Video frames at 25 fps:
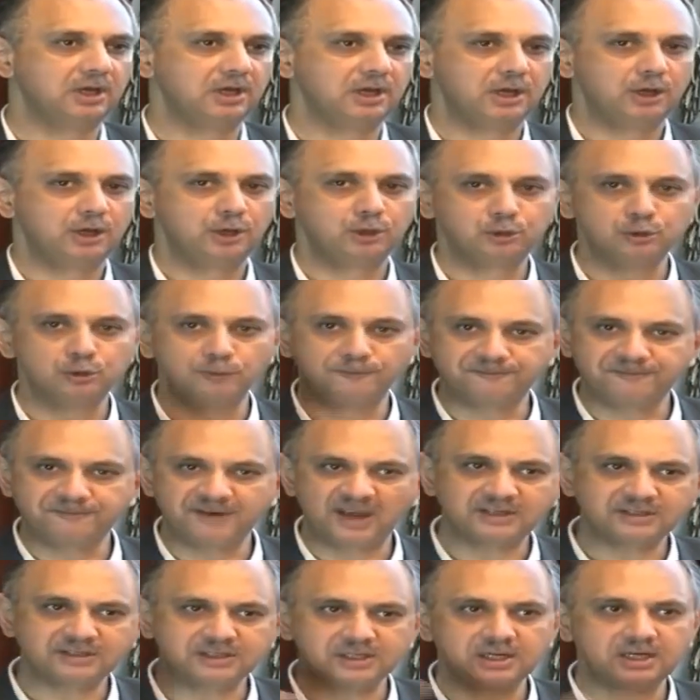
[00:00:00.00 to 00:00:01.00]
You
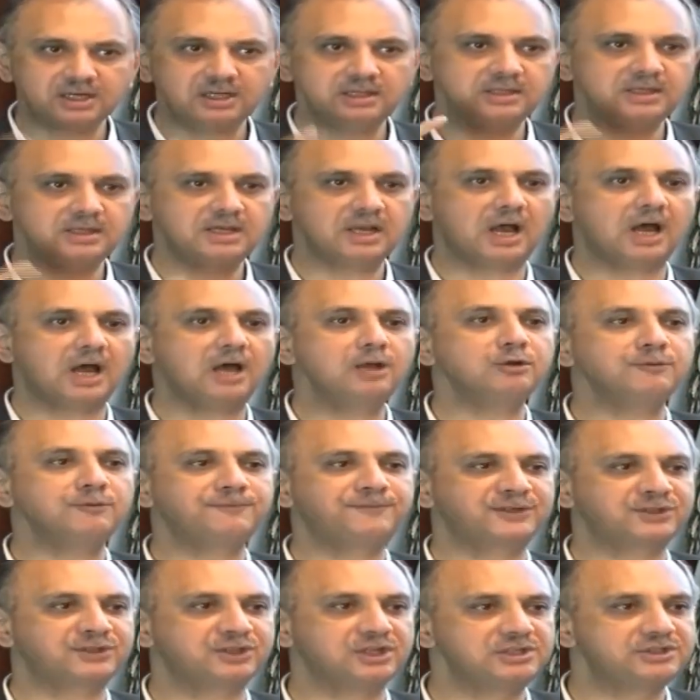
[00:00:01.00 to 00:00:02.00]
factor in the
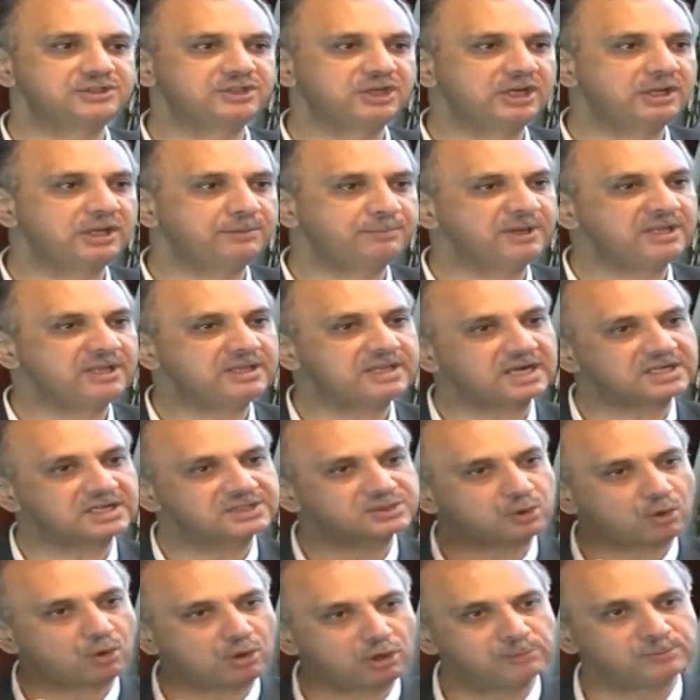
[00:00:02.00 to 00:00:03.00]
unofficial GDP, that's
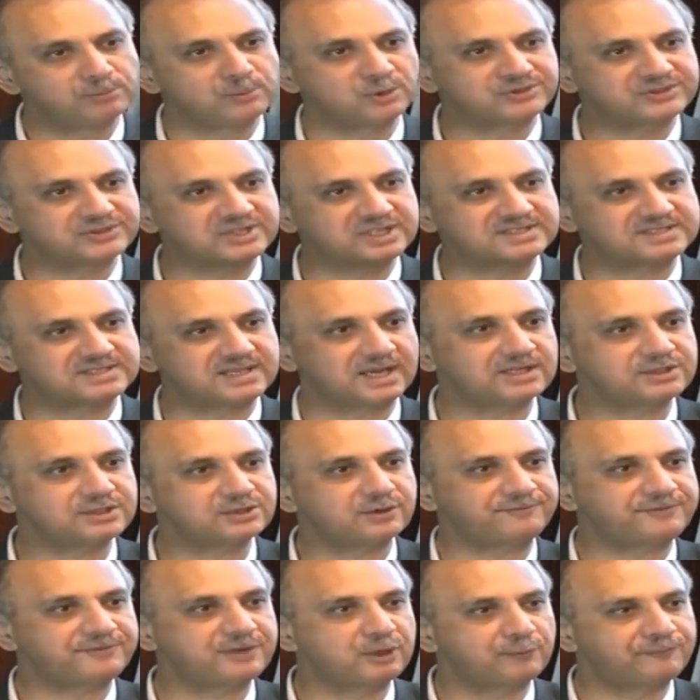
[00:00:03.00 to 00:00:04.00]
almost the size
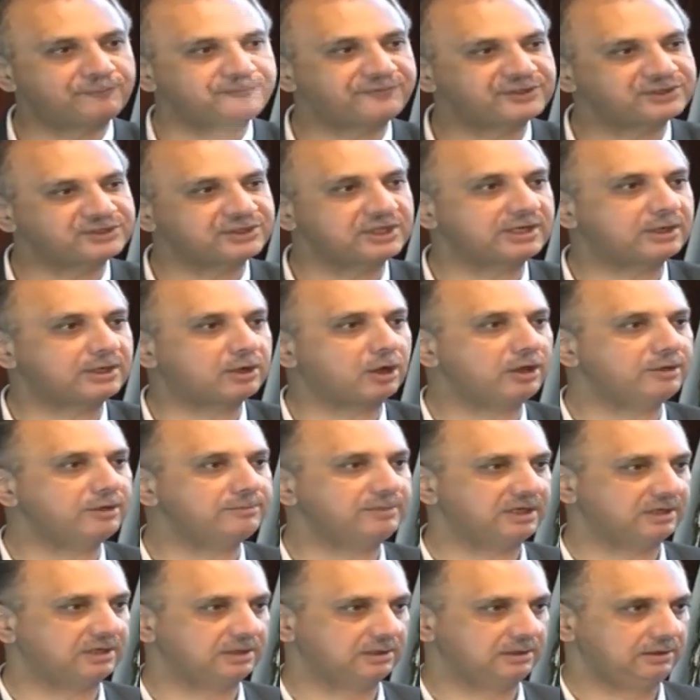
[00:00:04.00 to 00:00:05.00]
of the official
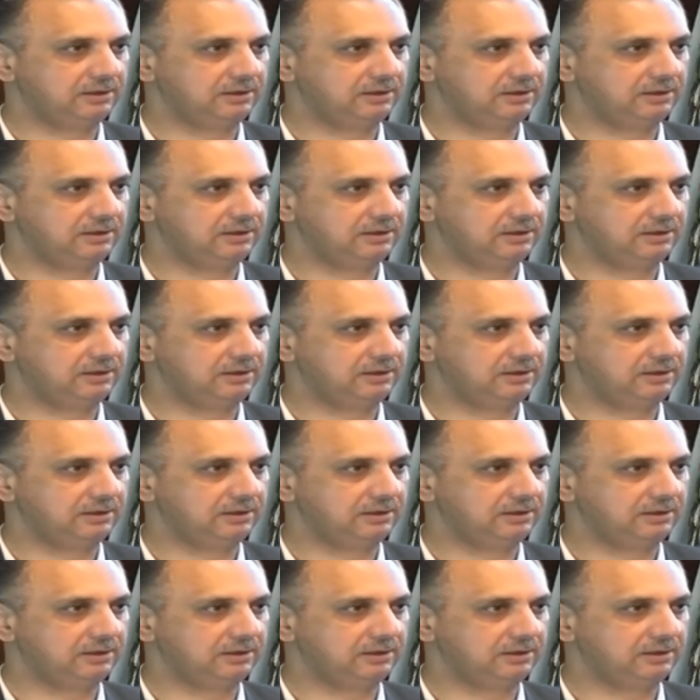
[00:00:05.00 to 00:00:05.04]
economy.